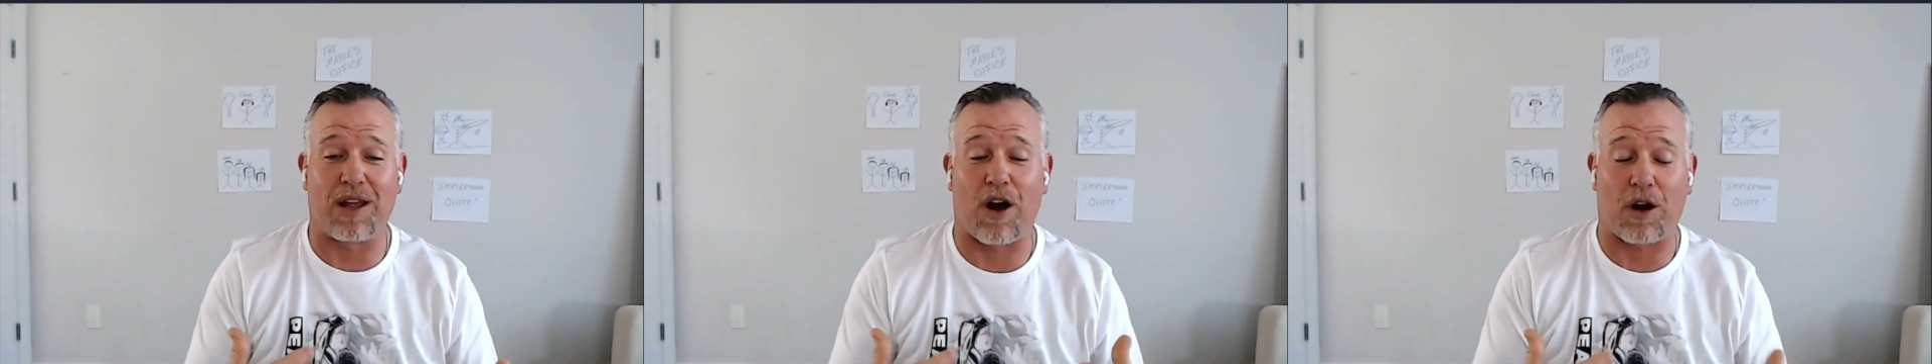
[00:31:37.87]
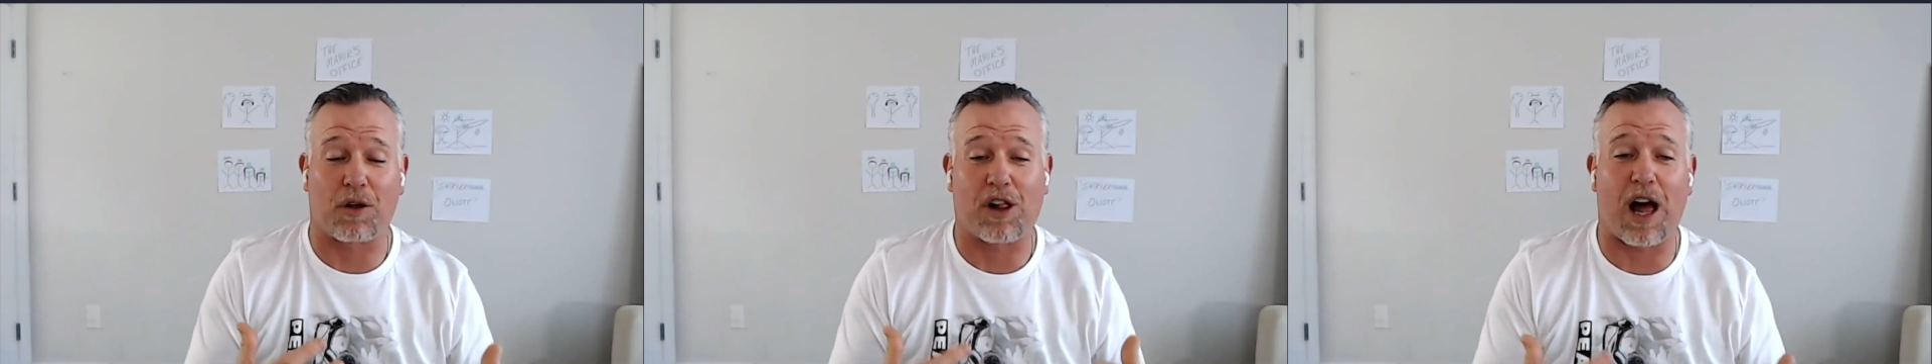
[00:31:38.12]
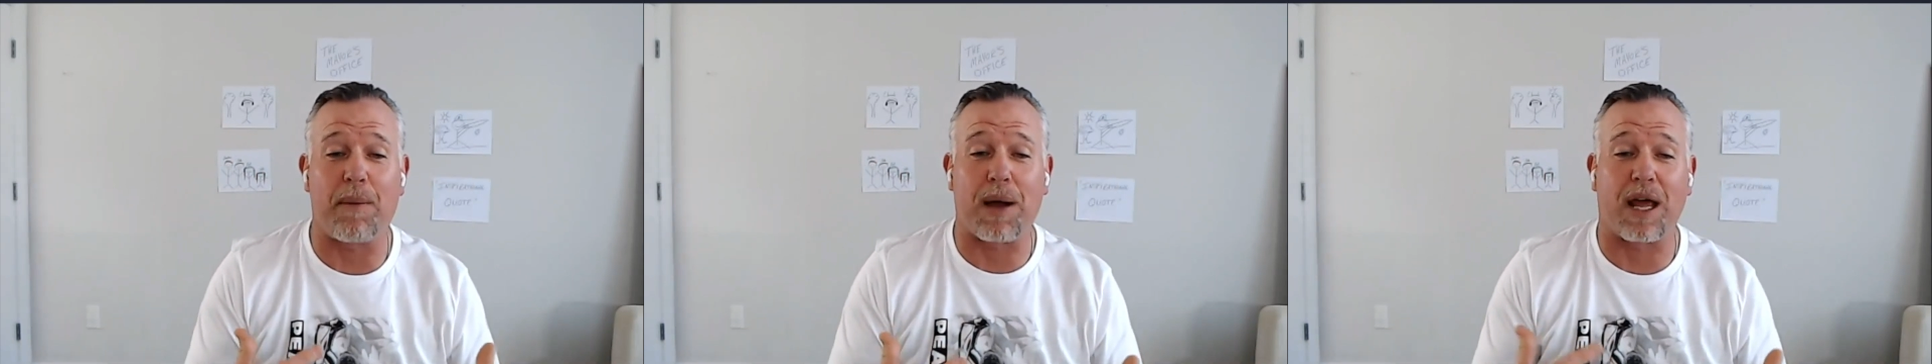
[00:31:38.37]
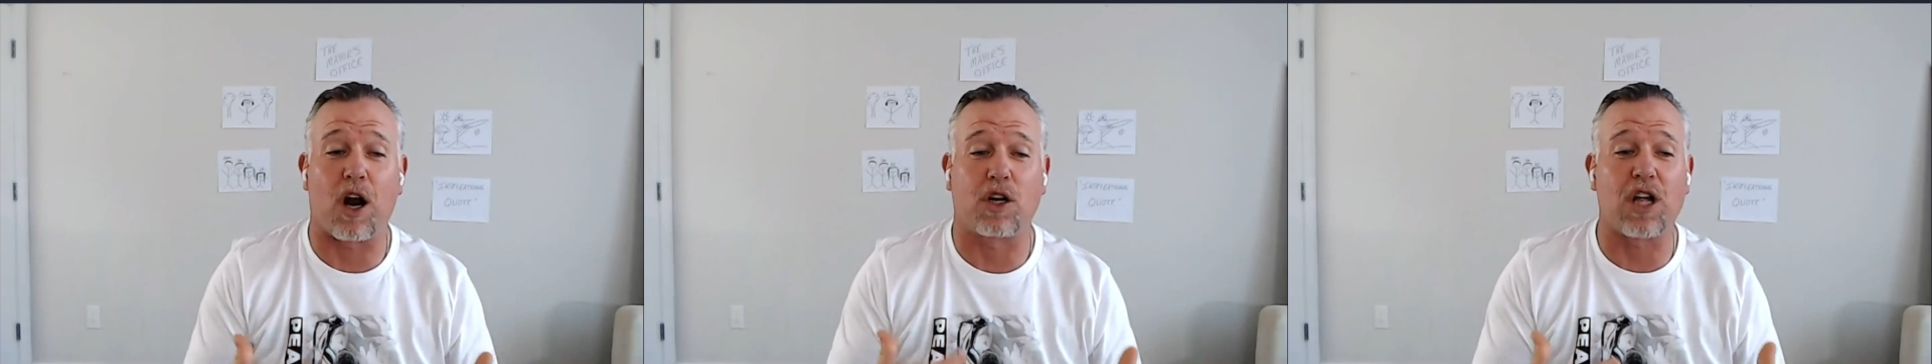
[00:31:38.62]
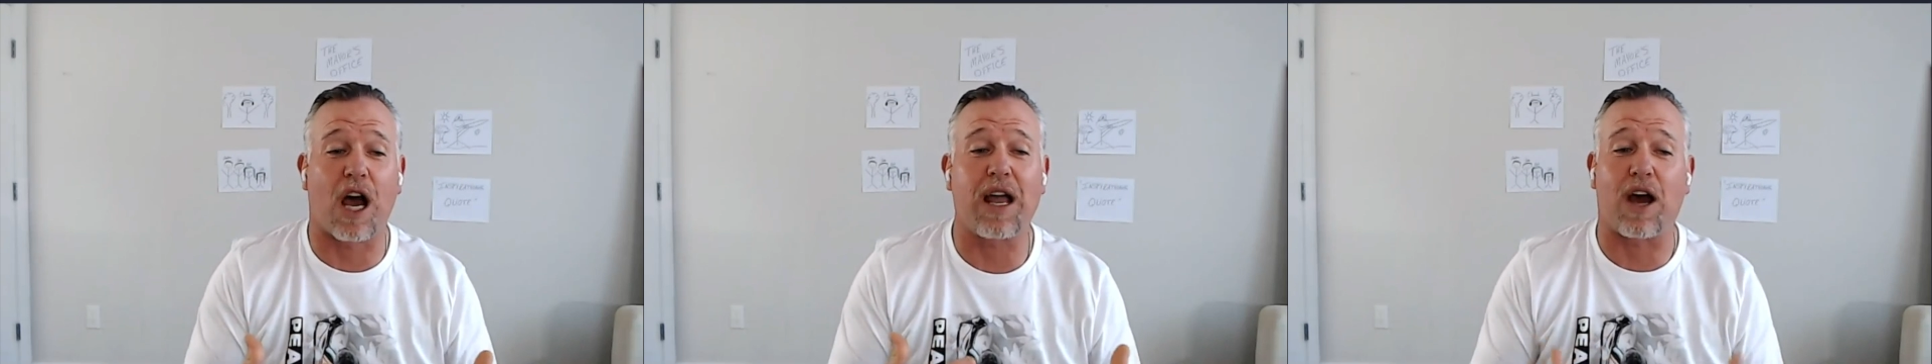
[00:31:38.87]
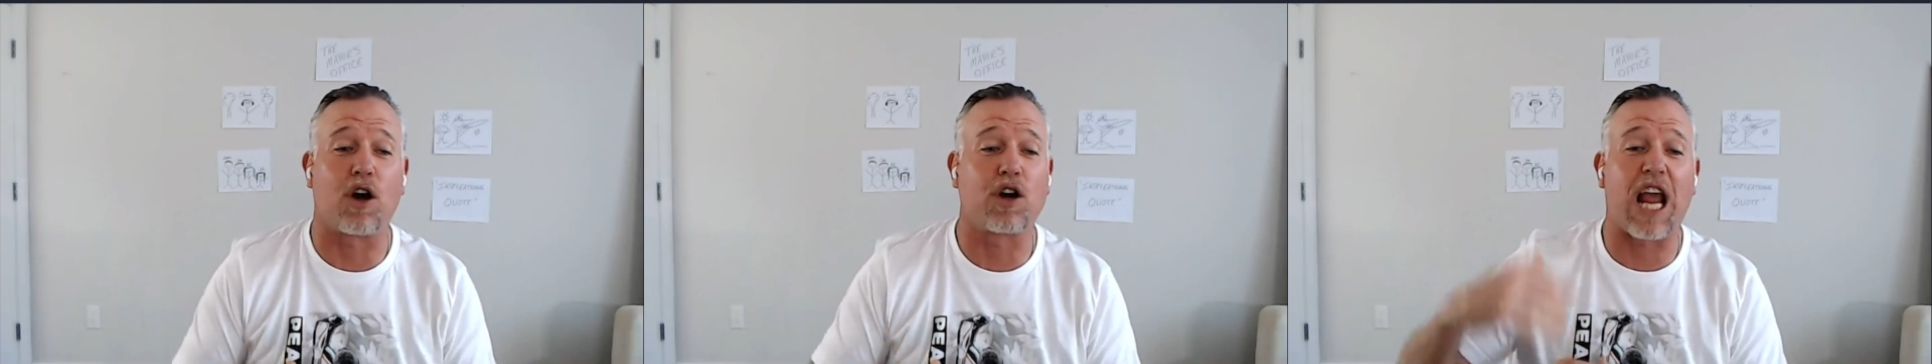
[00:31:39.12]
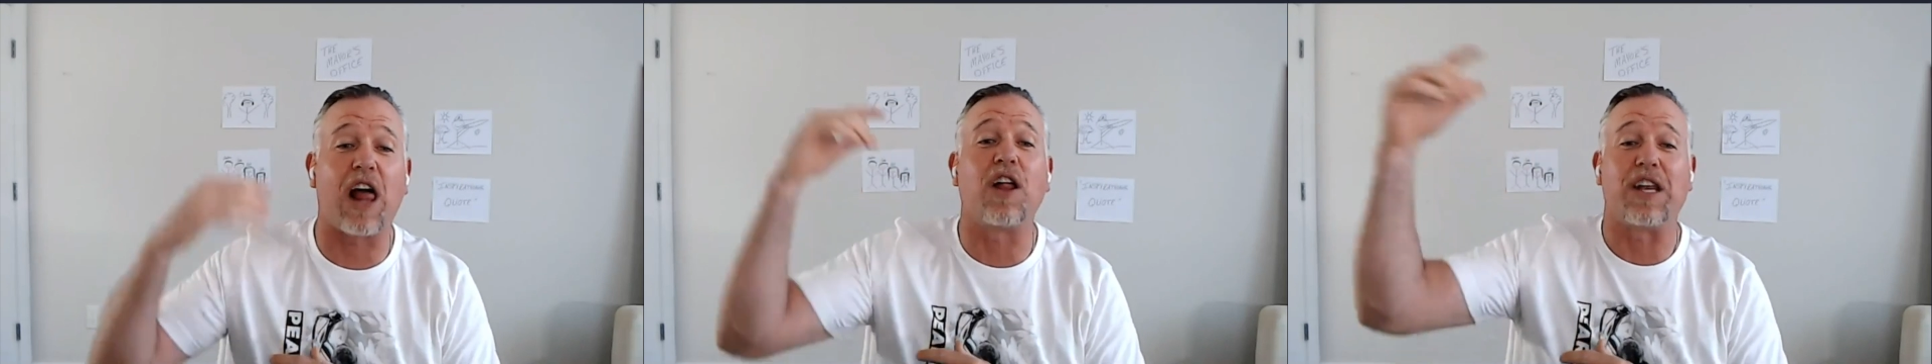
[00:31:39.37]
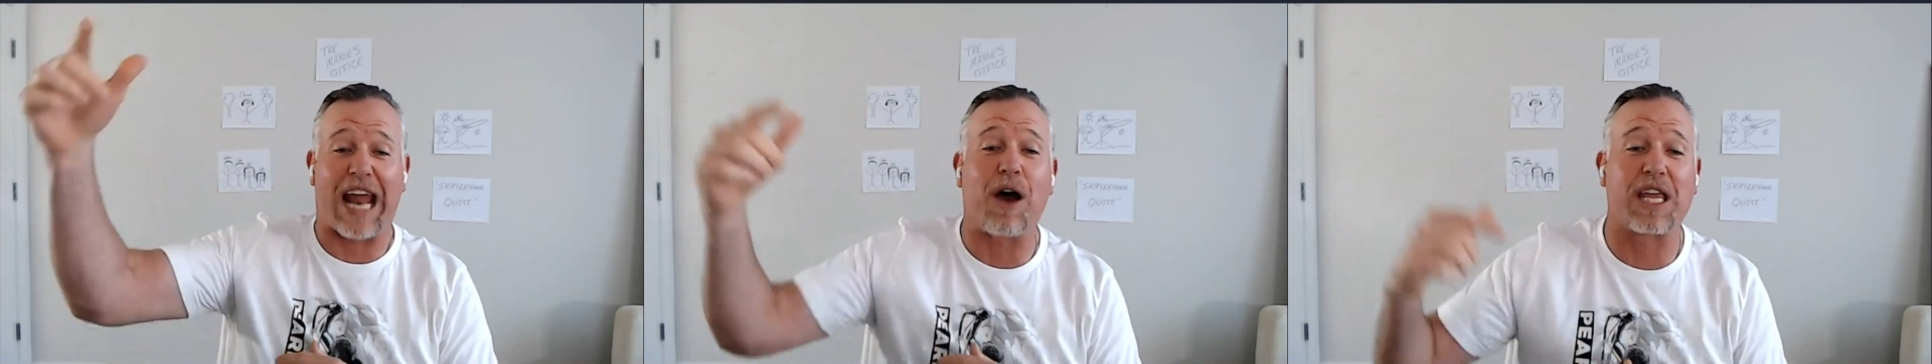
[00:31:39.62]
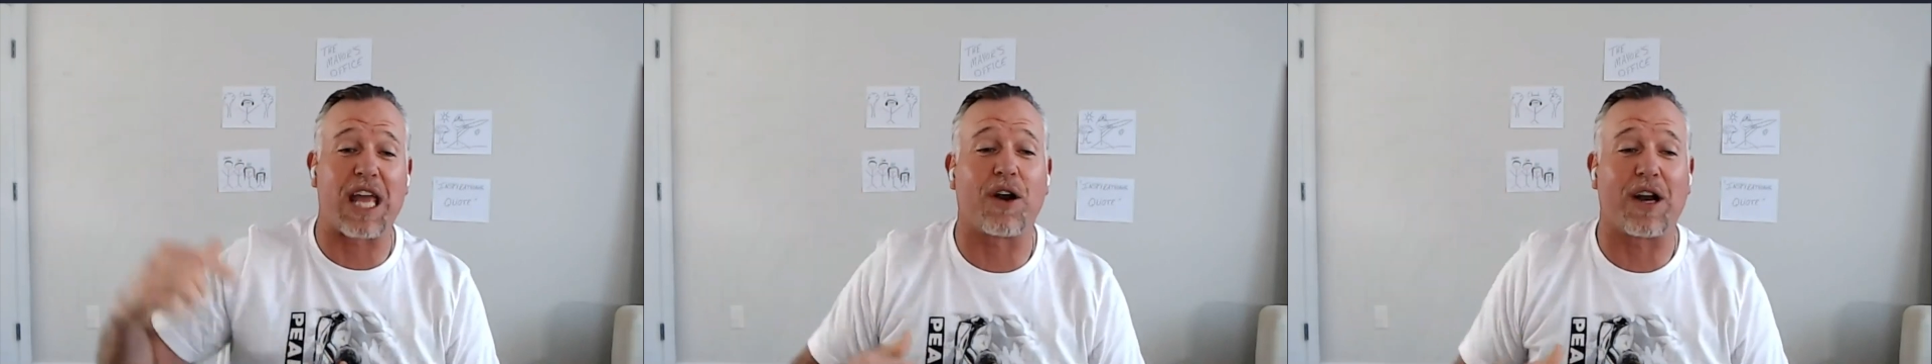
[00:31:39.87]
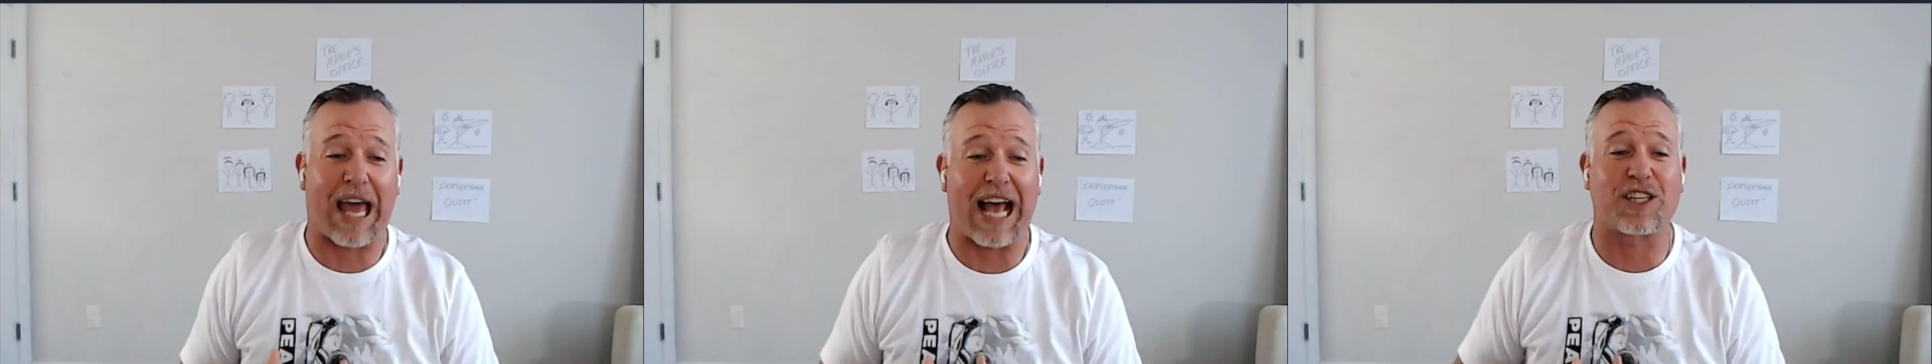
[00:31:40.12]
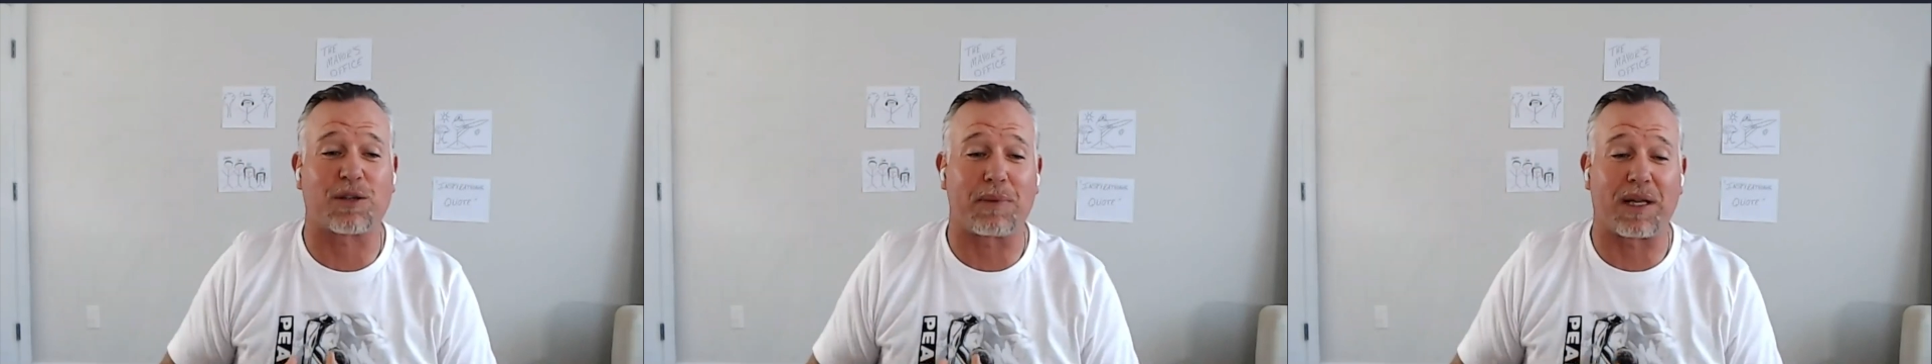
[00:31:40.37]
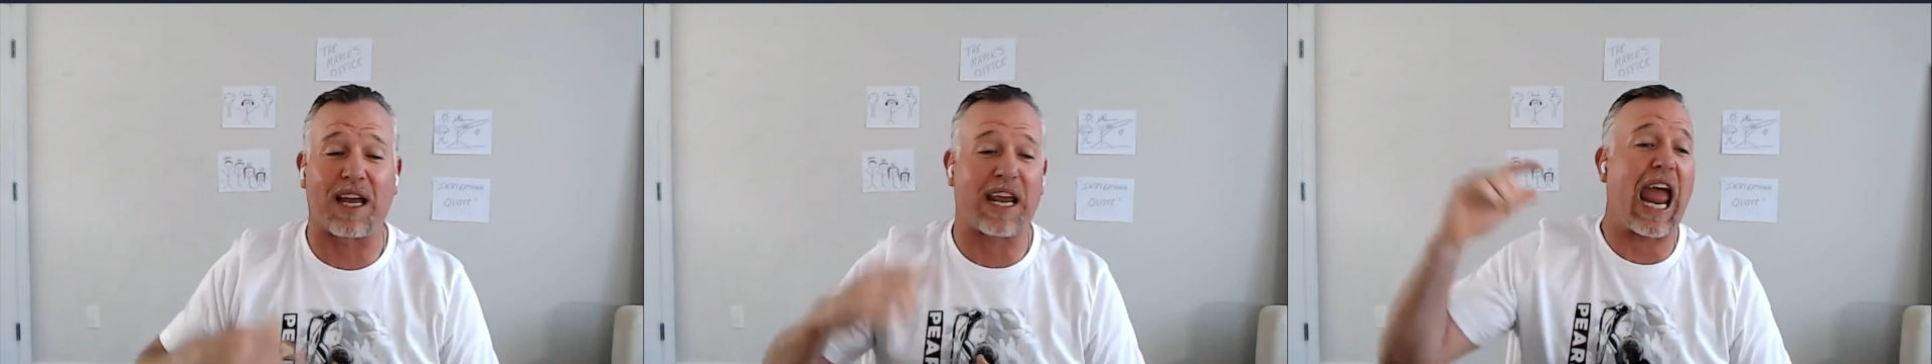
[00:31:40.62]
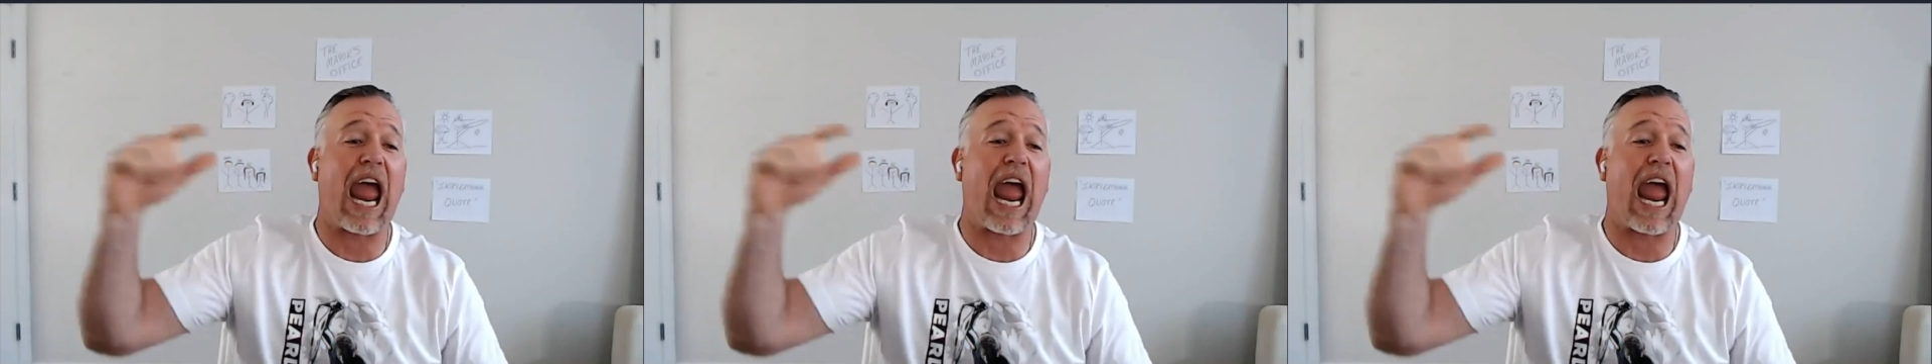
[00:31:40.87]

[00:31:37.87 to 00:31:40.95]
our club, in our dugout are yelling at Hasselman like,